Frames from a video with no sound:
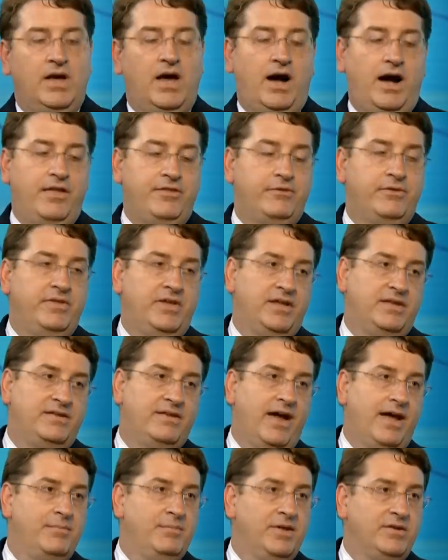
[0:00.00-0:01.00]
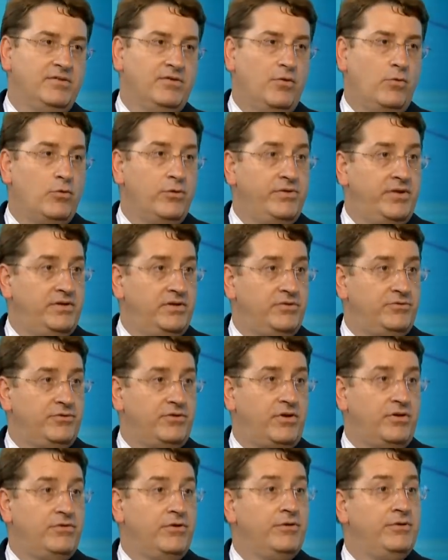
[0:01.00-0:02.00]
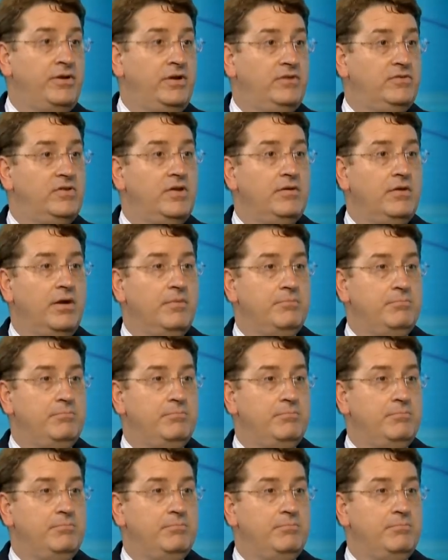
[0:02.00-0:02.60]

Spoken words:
either in the indictment or in the district attorney's